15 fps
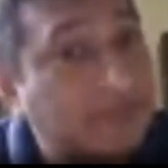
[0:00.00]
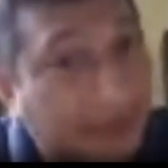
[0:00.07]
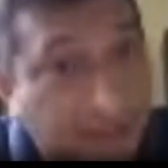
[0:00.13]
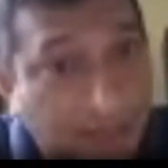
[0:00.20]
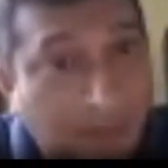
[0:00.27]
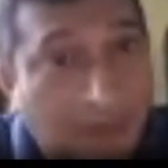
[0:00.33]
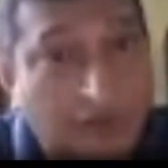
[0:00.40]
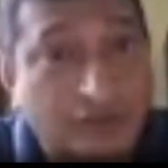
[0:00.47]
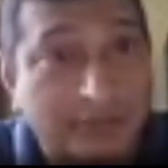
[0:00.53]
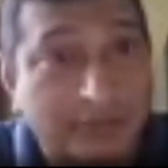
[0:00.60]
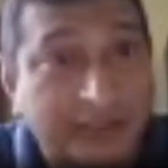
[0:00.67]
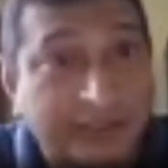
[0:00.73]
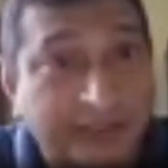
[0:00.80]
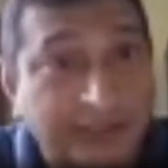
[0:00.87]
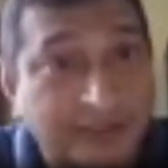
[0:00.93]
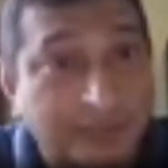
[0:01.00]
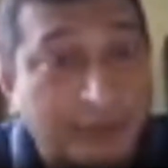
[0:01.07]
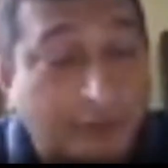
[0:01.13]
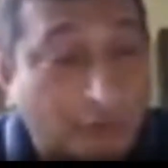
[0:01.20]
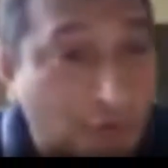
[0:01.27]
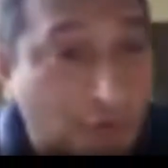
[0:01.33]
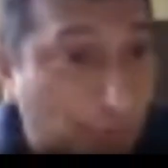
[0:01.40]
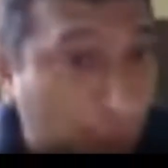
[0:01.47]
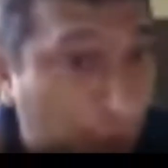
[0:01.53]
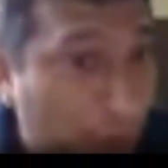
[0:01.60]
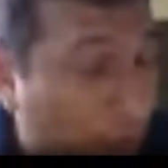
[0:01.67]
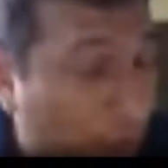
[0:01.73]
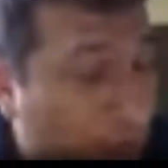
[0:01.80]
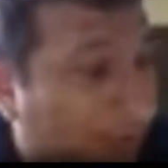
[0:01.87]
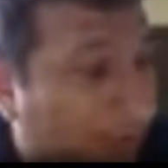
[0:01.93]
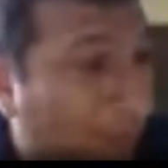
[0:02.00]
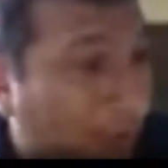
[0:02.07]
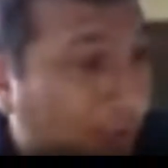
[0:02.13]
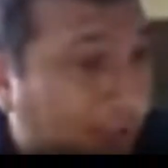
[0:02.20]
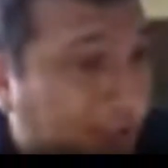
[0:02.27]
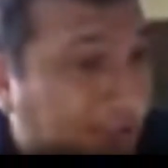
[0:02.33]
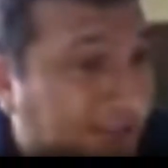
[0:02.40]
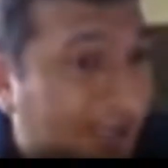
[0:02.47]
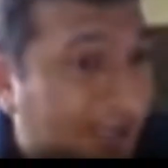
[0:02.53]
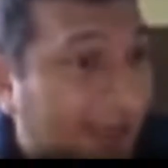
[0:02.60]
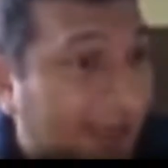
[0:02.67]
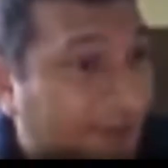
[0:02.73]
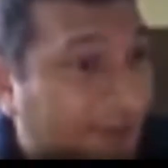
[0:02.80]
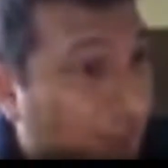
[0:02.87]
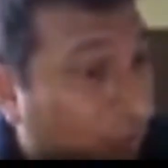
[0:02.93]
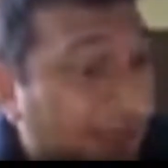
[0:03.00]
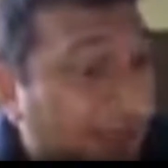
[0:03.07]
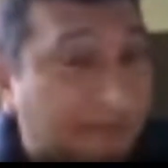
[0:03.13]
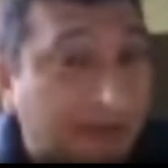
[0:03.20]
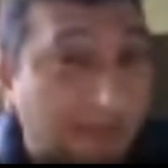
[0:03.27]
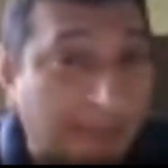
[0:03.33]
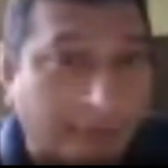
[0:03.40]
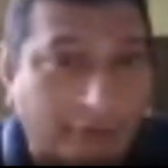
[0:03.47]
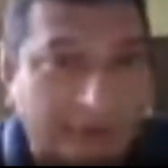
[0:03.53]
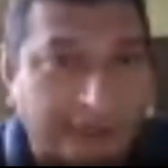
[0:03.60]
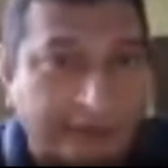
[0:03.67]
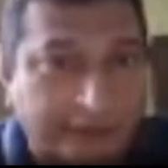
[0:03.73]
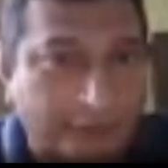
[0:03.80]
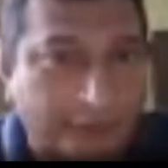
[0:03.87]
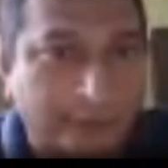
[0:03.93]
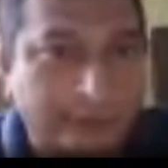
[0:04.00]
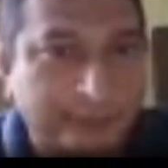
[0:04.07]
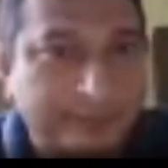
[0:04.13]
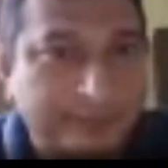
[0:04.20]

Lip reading: responsibilities, because you know somebody is there, so he will protect you.